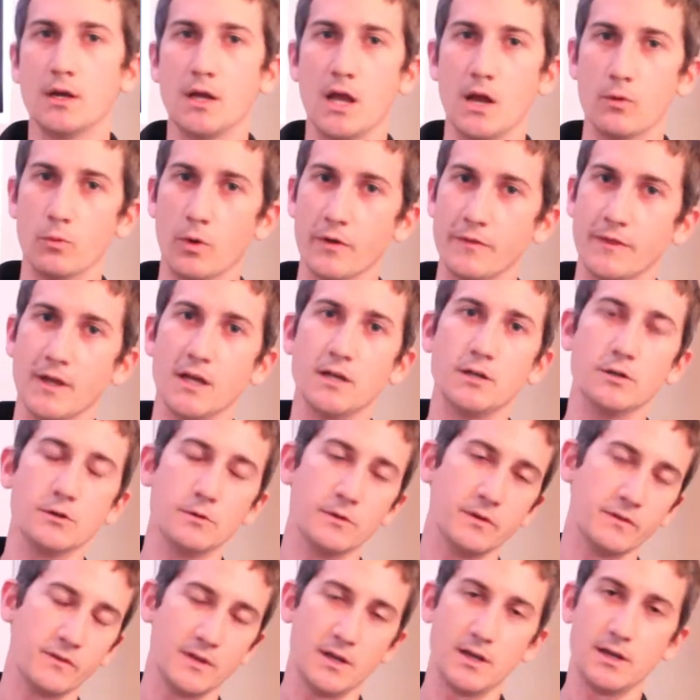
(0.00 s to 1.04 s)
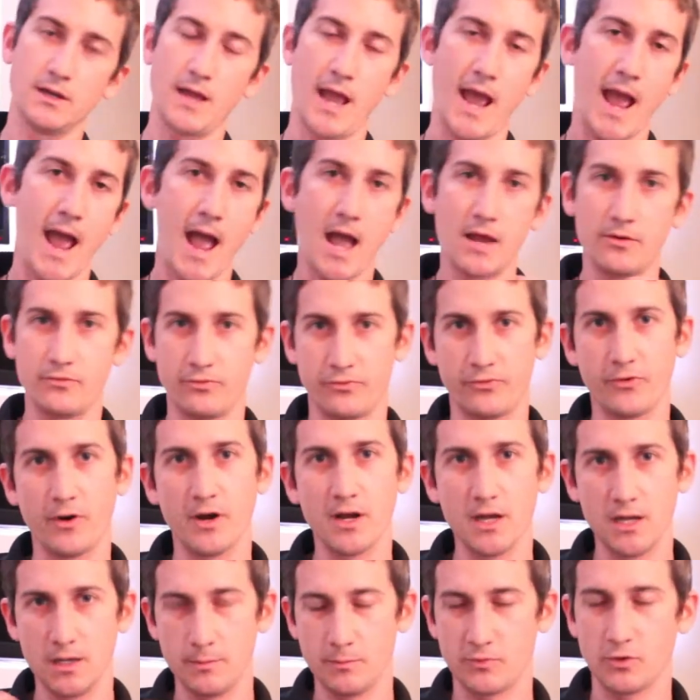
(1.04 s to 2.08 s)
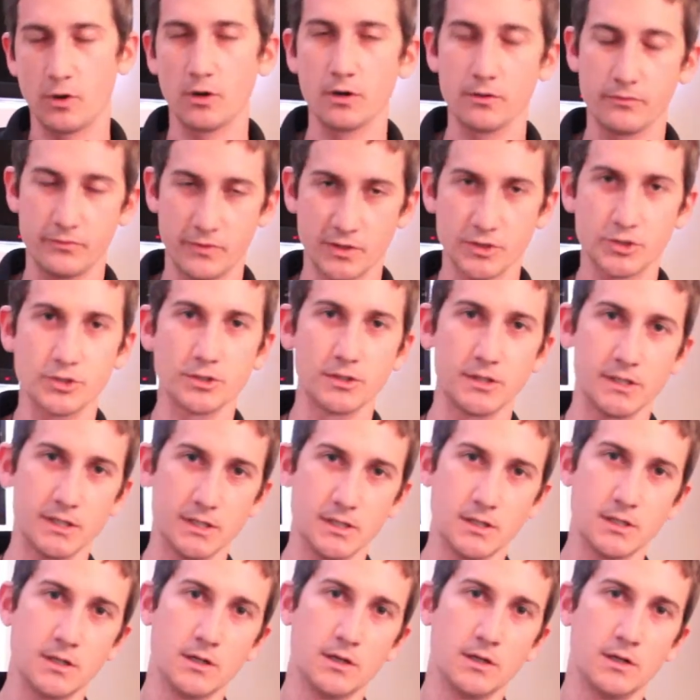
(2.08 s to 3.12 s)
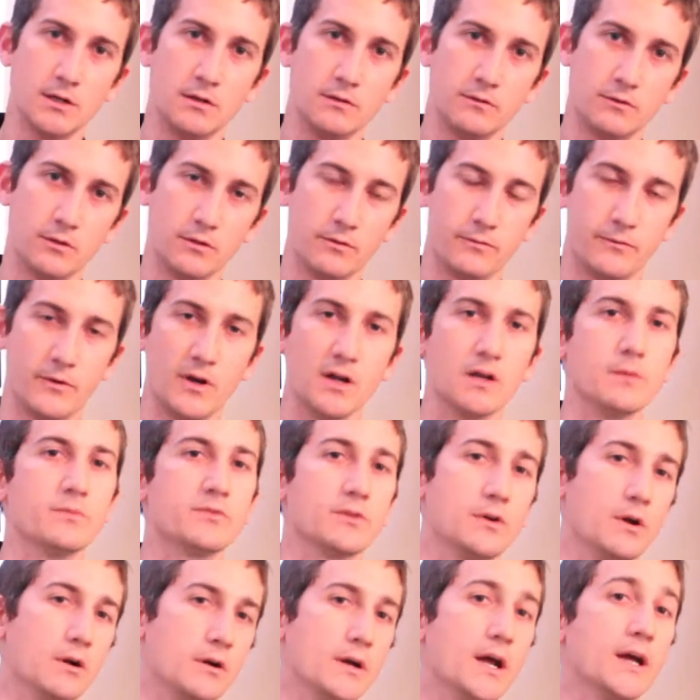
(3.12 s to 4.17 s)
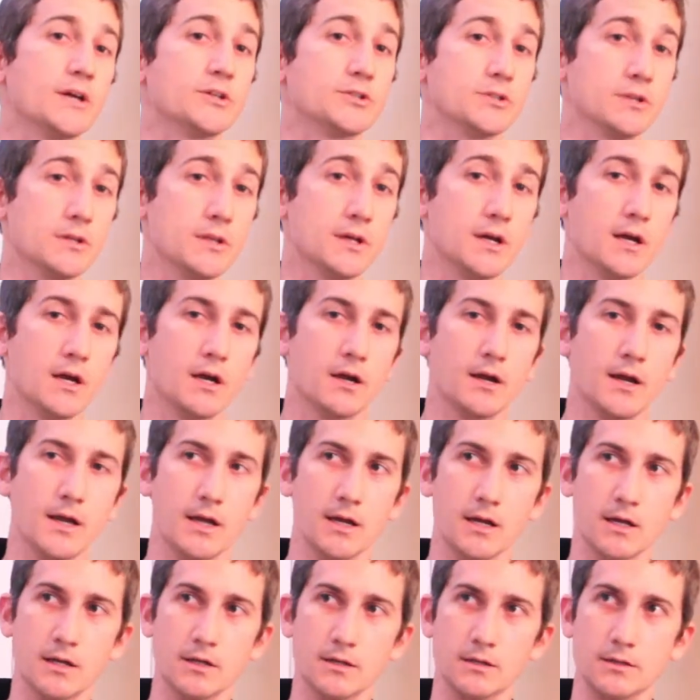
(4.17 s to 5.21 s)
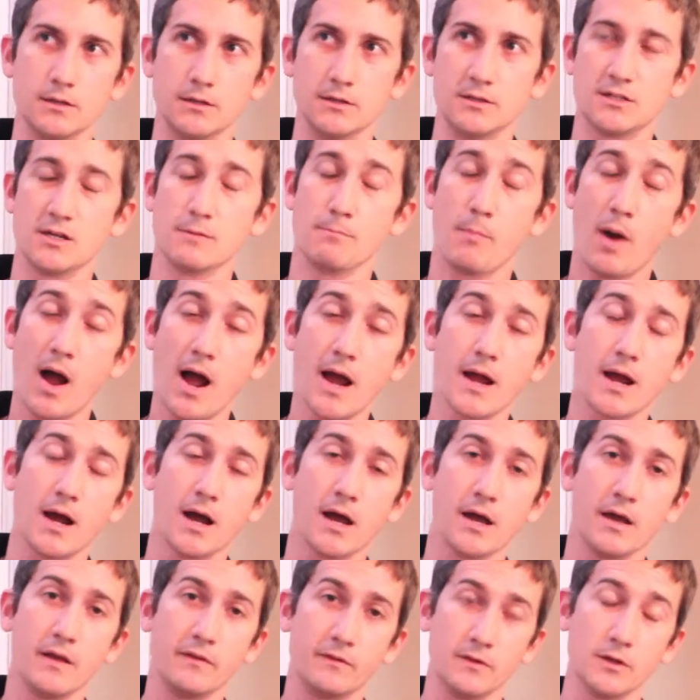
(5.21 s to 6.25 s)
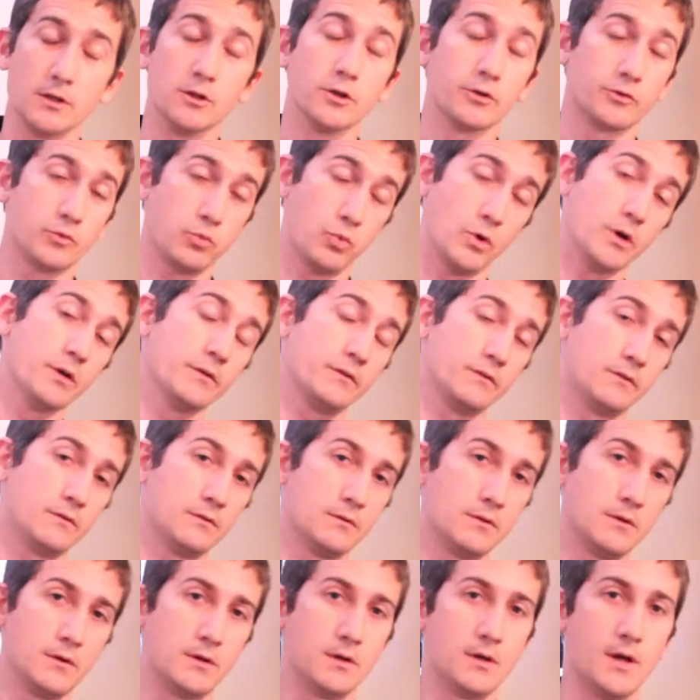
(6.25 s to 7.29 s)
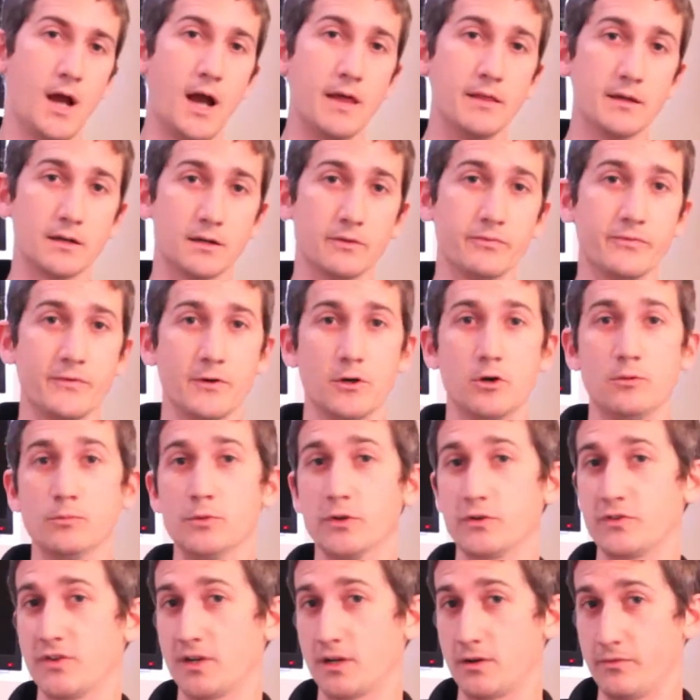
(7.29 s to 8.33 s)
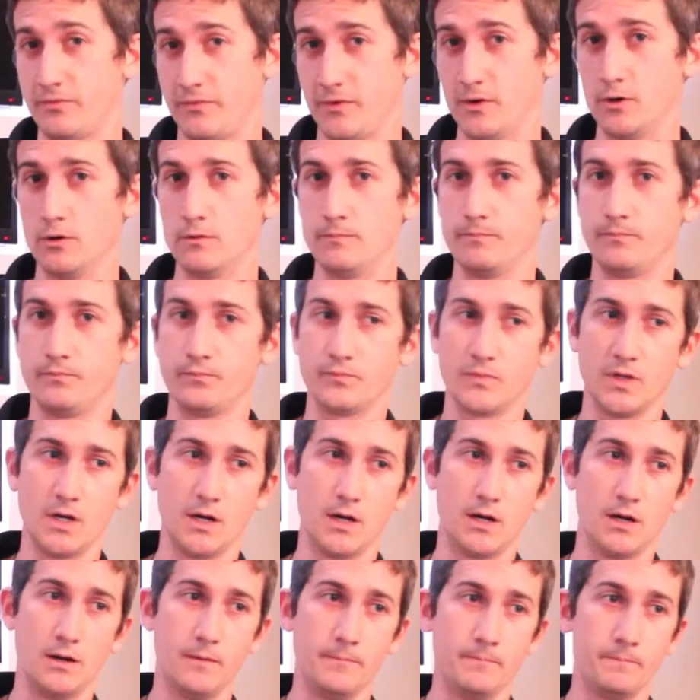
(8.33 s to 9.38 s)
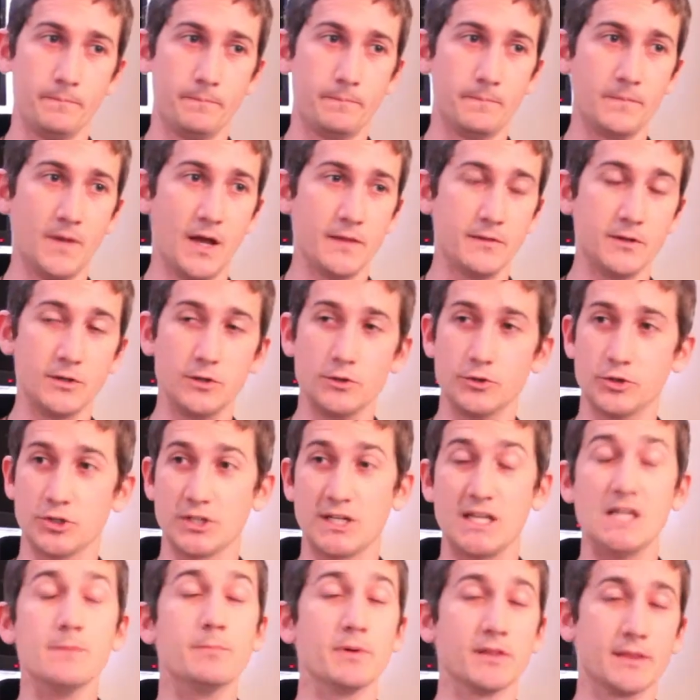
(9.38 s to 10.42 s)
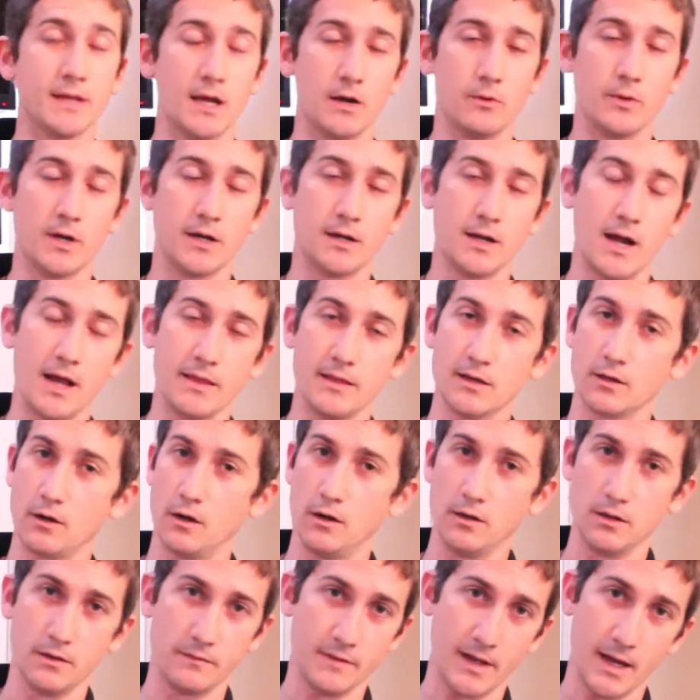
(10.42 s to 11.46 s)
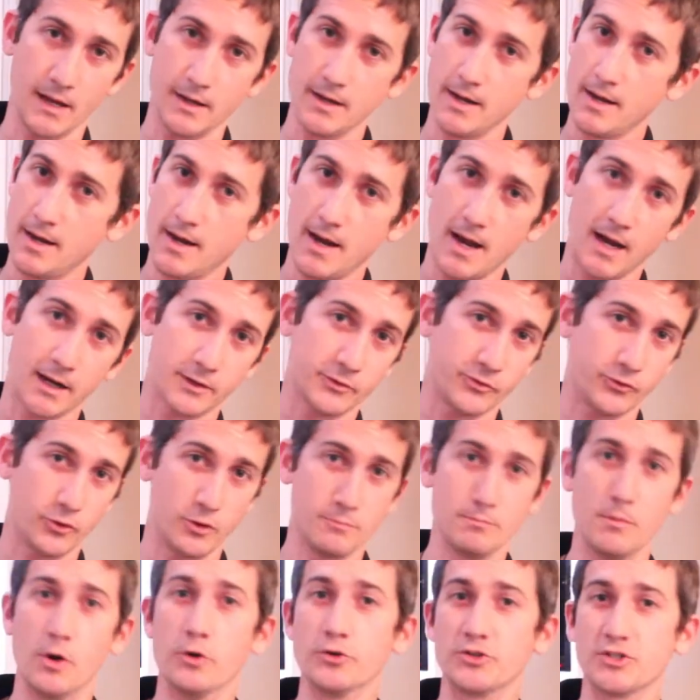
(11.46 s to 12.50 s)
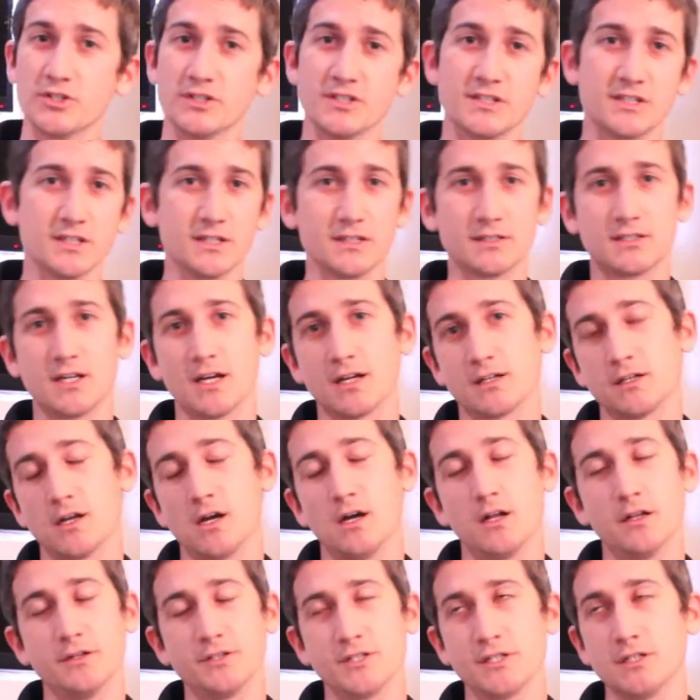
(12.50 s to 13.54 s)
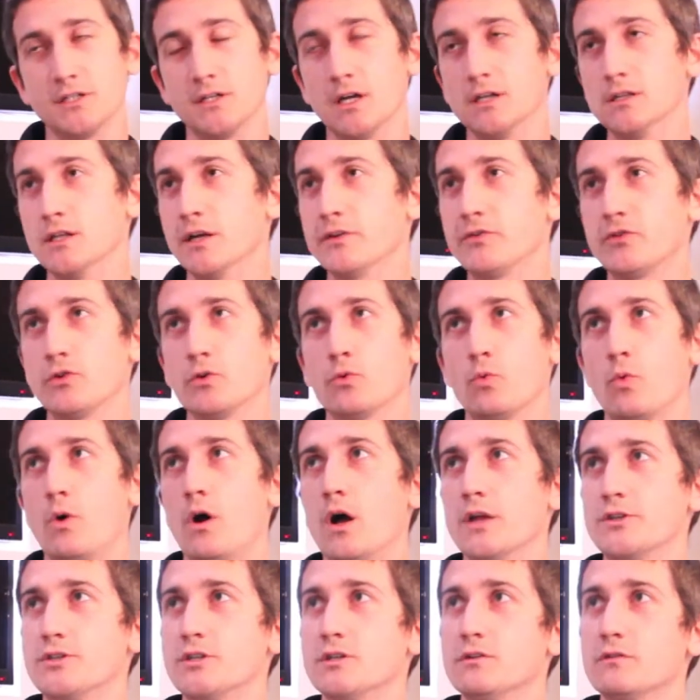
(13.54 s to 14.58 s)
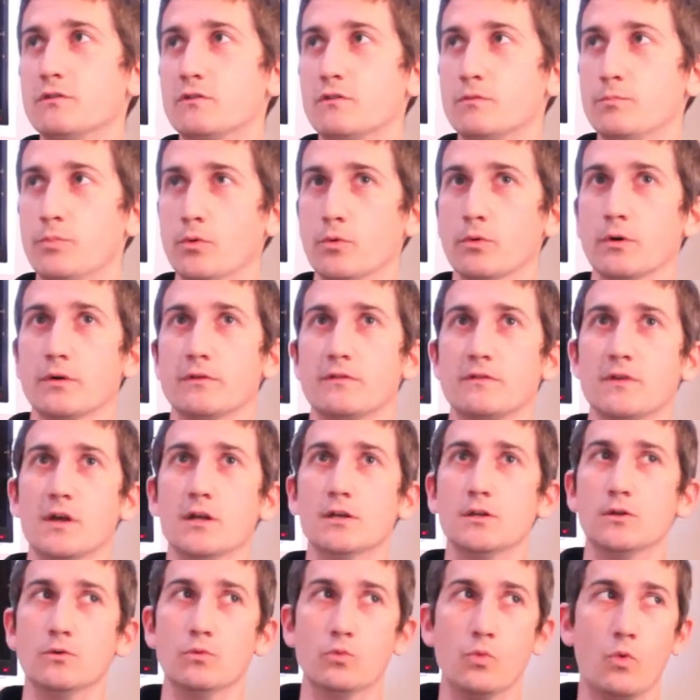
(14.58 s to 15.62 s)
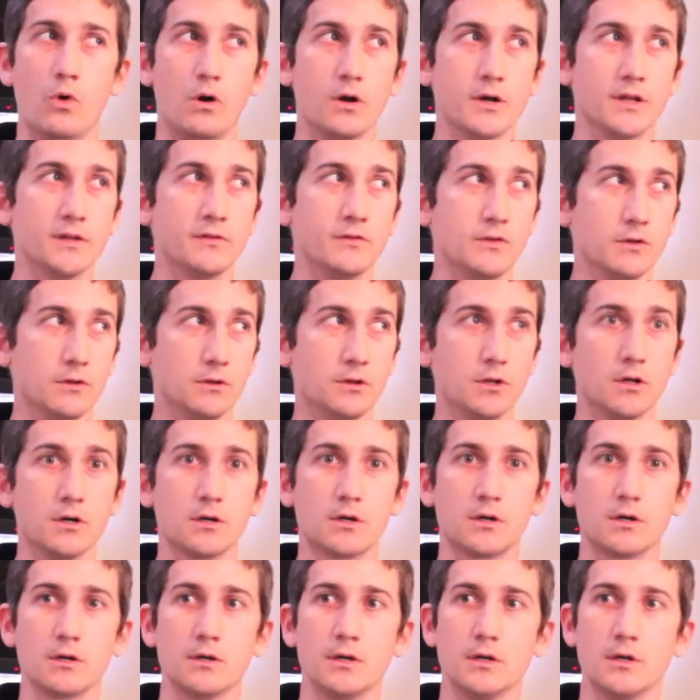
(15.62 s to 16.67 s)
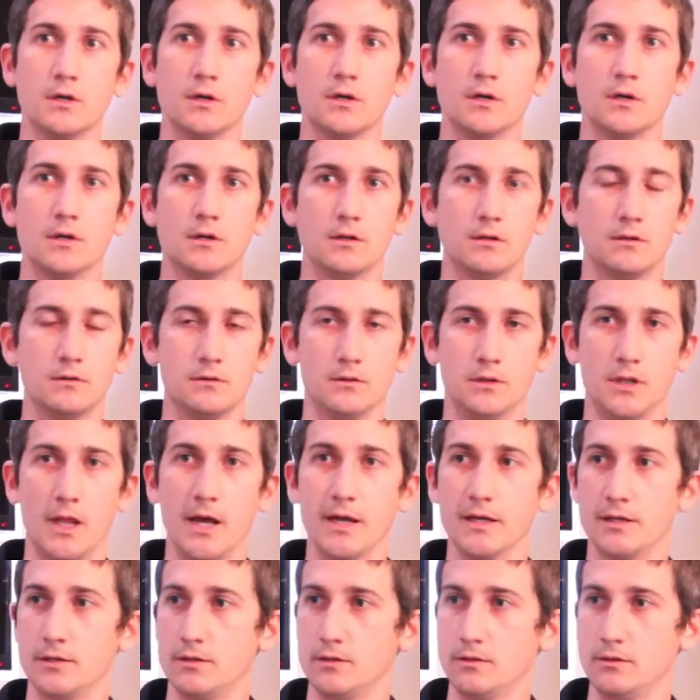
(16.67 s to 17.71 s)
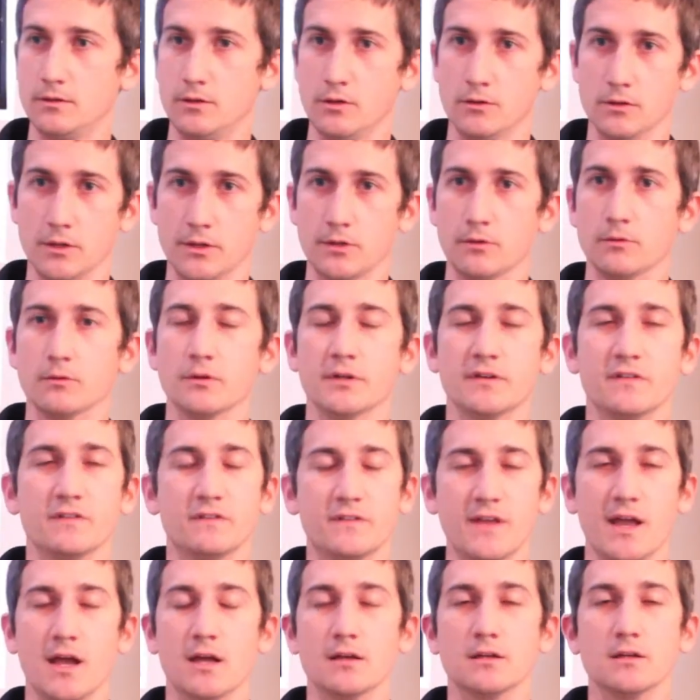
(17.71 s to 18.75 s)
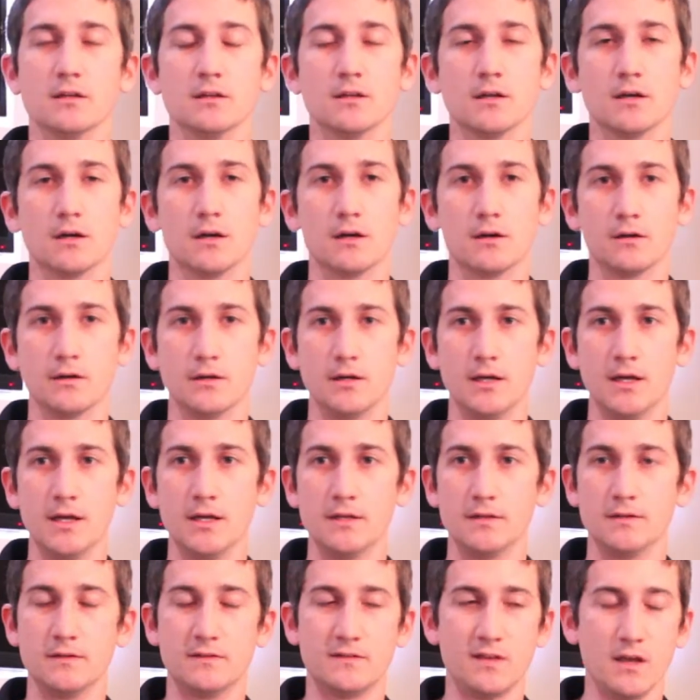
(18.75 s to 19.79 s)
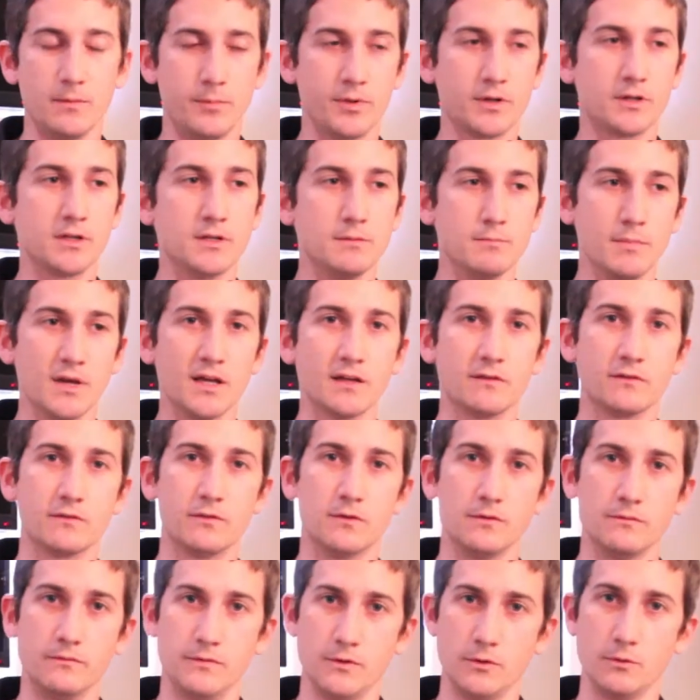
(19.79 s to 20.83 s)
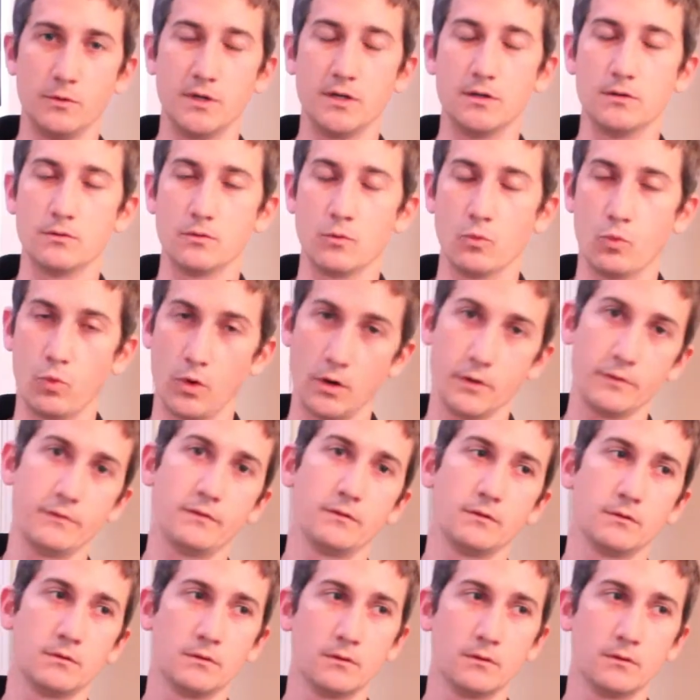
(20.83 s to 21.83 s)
And what they do is they add frames artificially to the frames that aren't actually there. And to my eyes, it looks worse. I think a film looks like a film. I think you should keep it that way. I think all of that extra motion sync technology, unless you're watching sports and you want it to look like you're literally standing there, it typically makes the viewing worse.